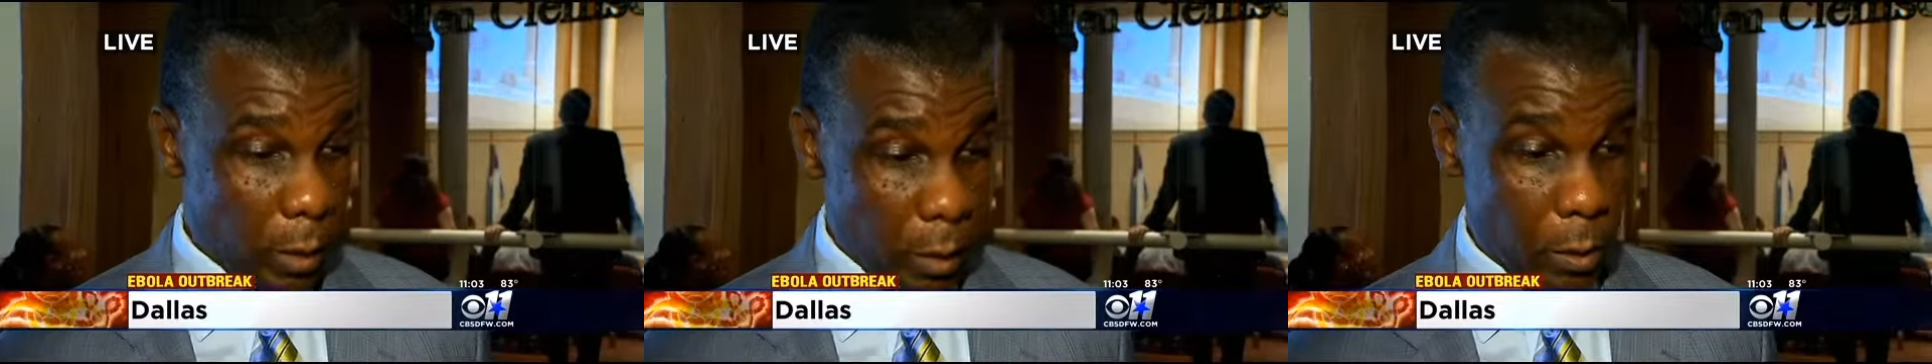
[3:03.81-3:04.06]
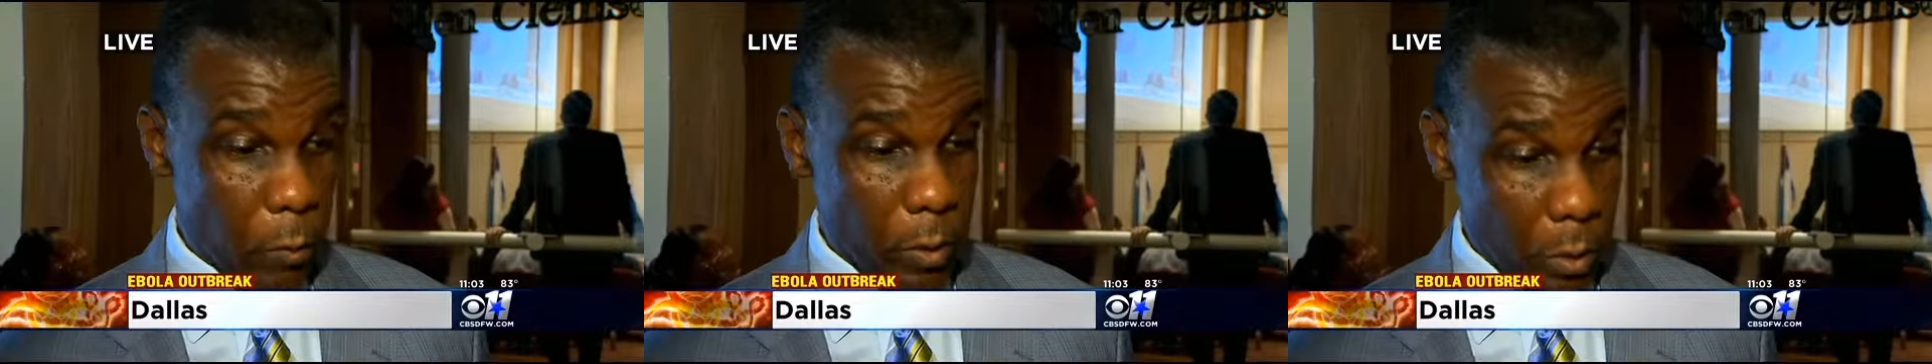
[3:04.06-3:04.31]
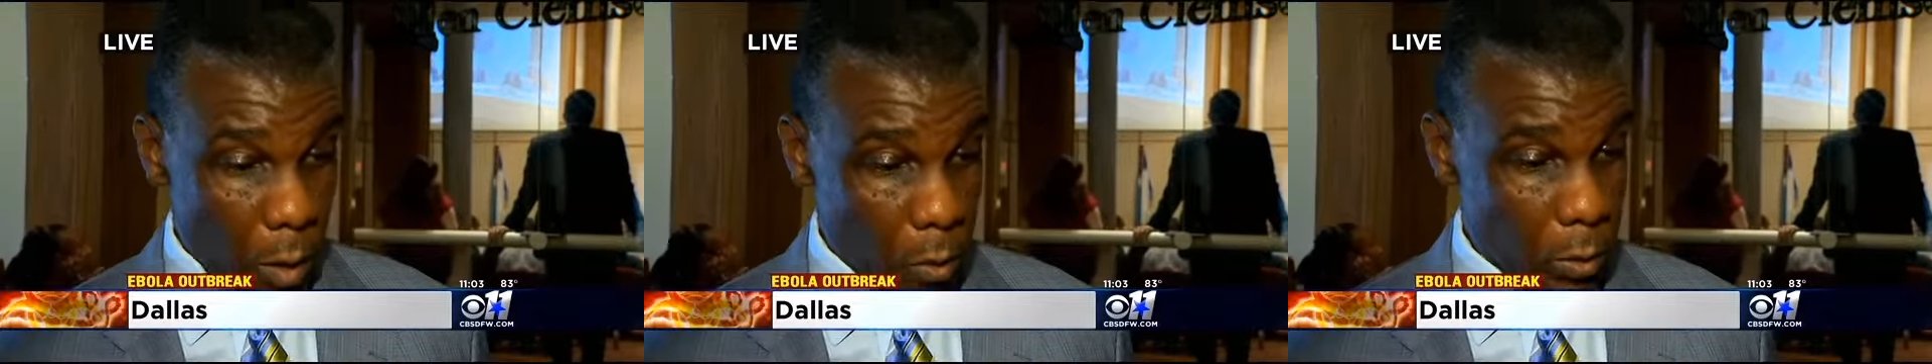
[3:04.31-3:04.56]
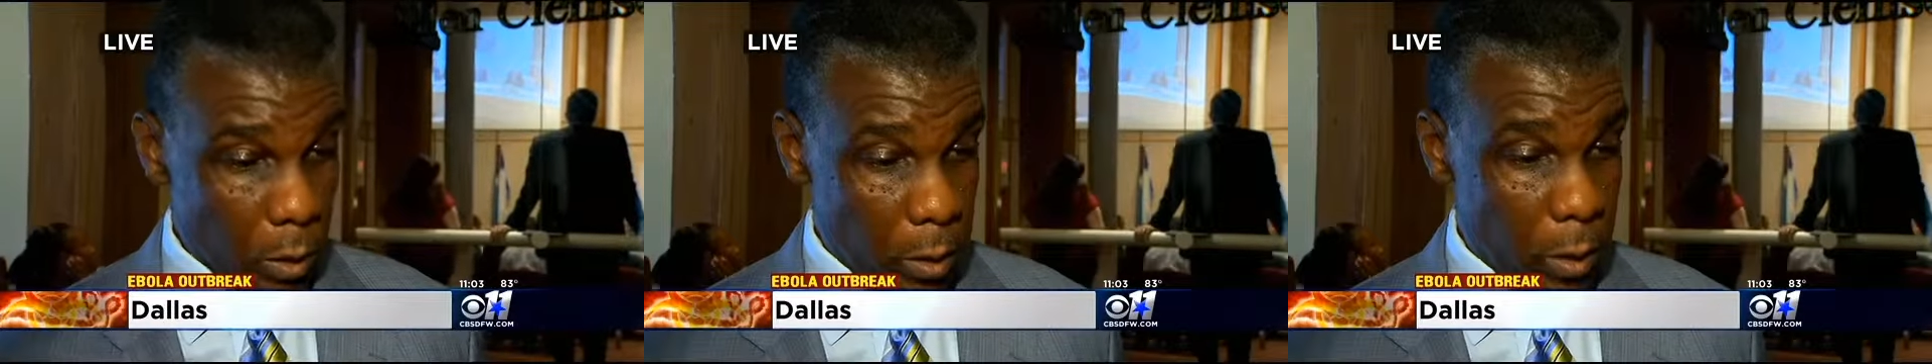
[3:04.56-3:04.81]
getting the
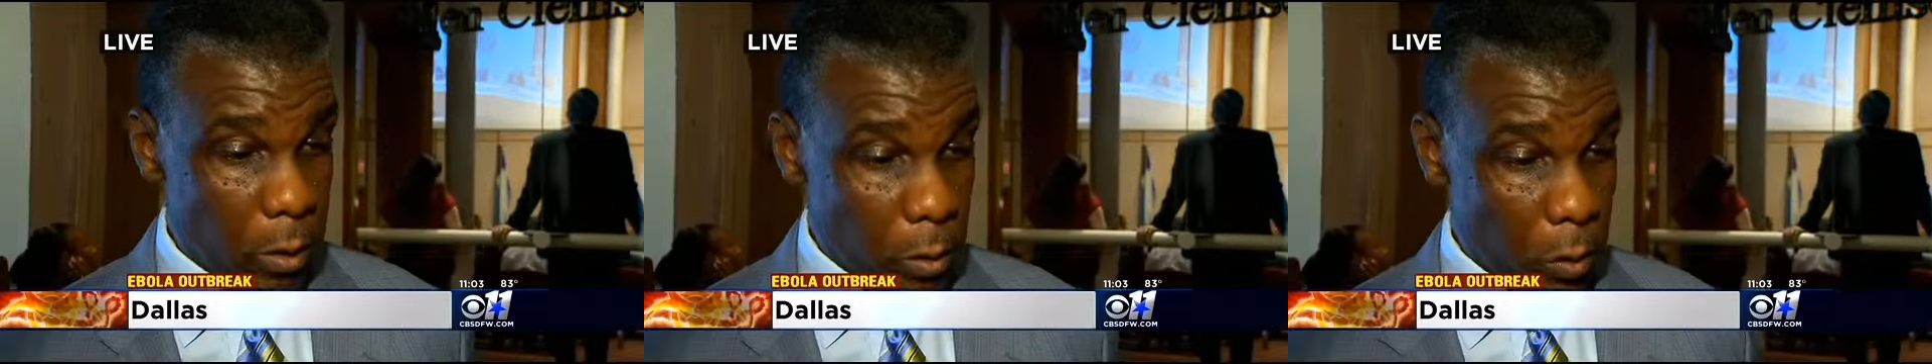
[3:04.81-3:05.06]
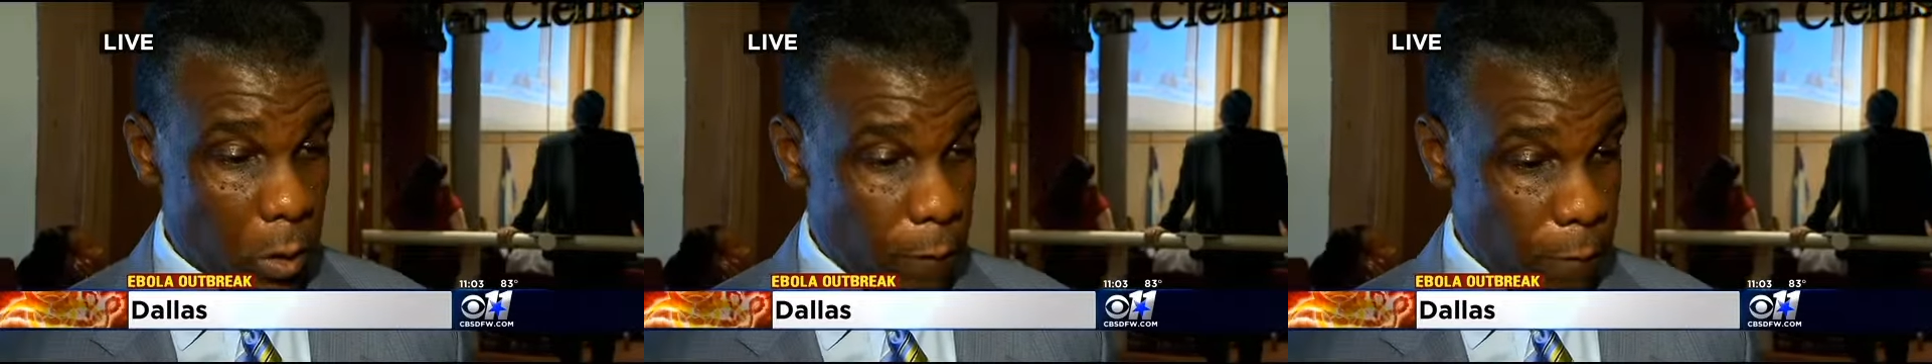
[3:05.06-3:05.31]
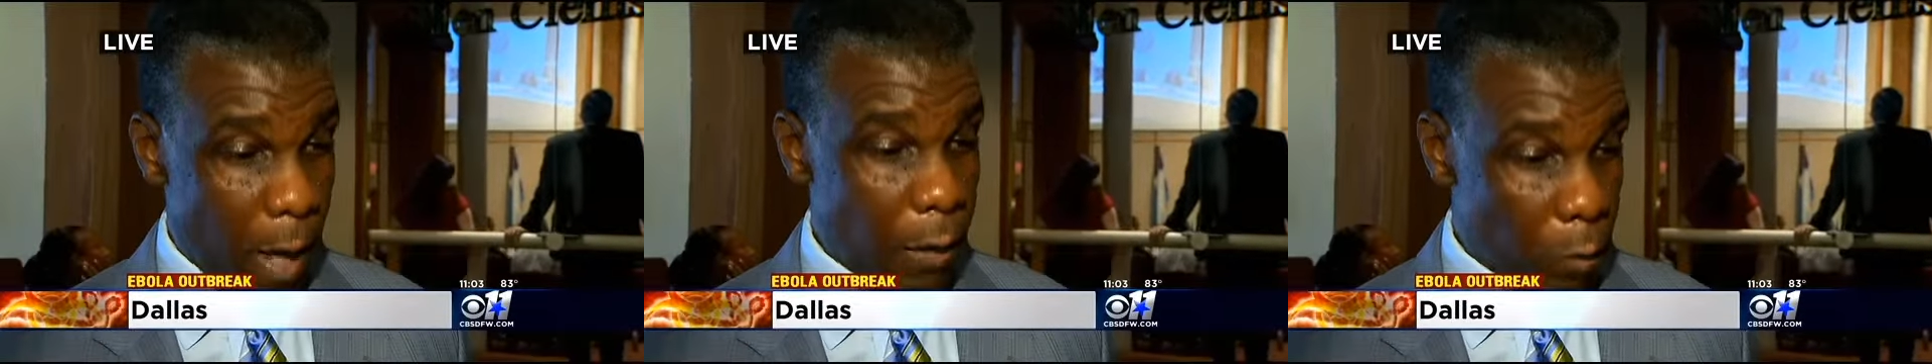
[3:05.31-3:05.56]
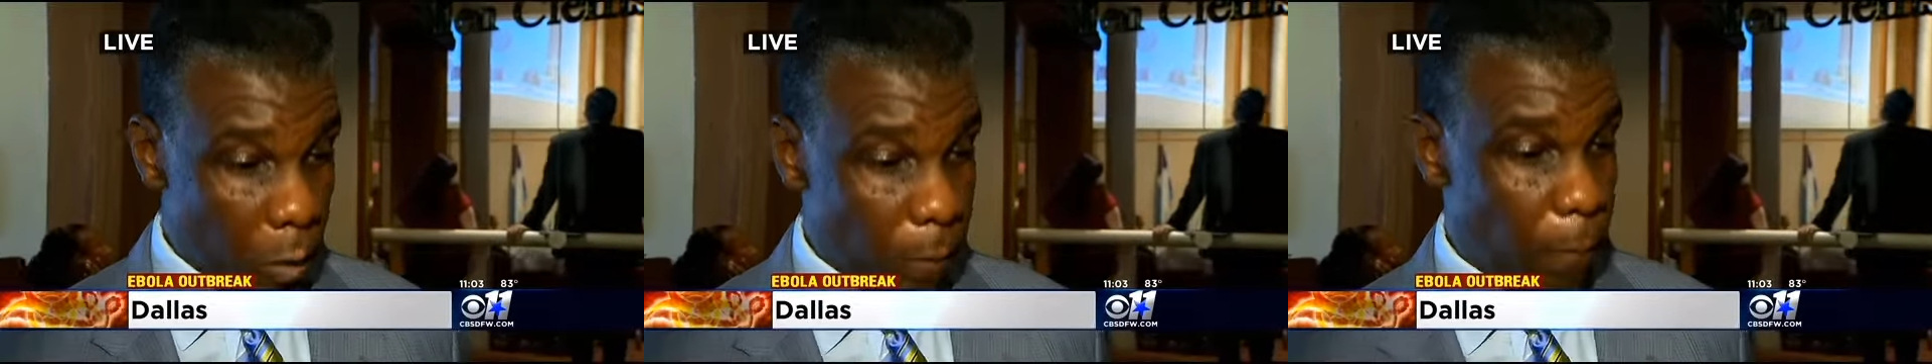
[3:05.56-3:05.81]
results and then doing a
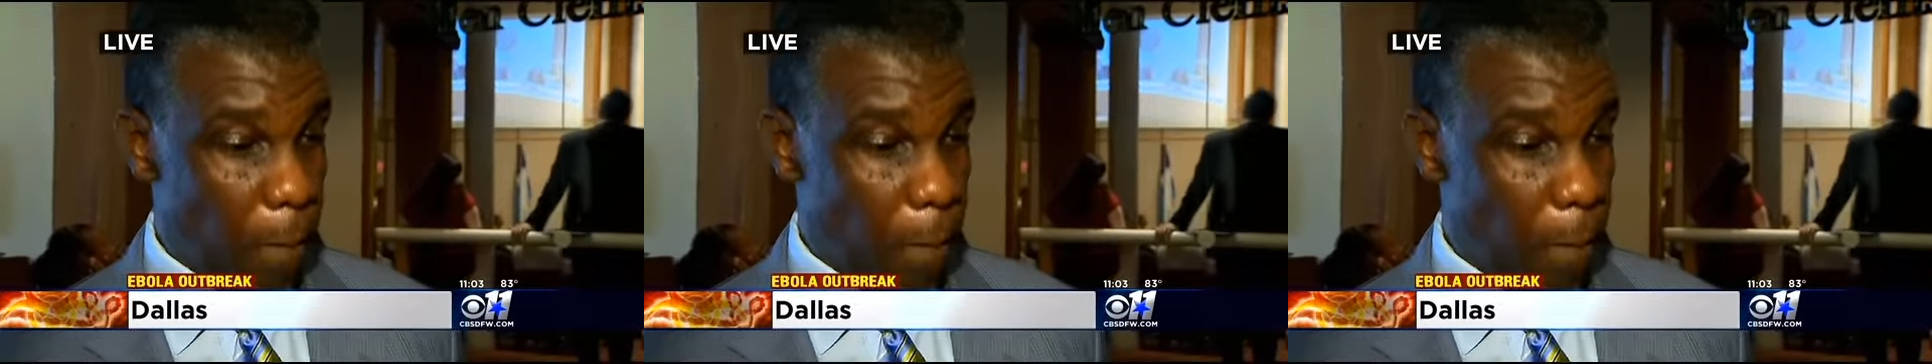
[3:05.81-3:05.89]
follow-up.